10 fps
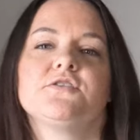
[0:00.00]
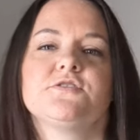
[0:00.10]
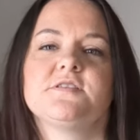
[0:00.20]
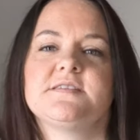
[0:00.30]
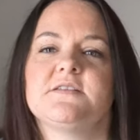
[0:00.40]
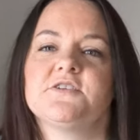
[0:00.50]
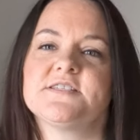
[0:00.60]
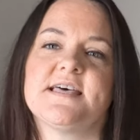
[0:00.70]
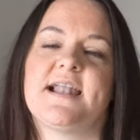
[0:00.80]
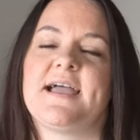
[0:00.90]
So the
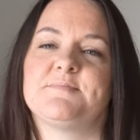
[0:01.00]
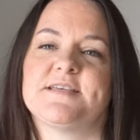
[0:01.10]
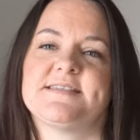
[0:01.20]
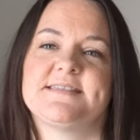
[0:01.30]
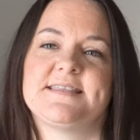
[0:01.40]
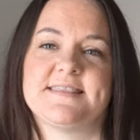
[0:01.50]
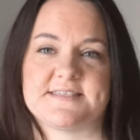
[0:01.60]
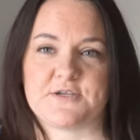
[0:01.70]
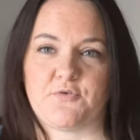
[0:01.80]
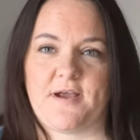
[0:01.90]
sealers that I'm testing
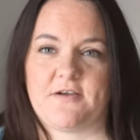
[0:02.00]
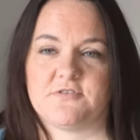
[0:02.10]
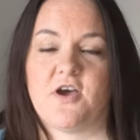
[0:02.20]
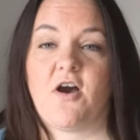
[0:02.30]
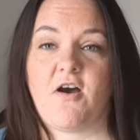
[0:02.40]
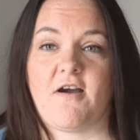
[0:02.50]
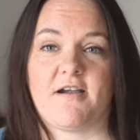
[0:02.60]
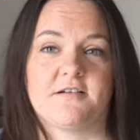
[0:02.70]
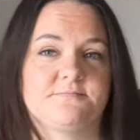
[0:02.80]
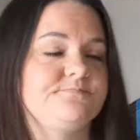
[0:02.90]
this go round
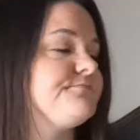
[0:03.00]
are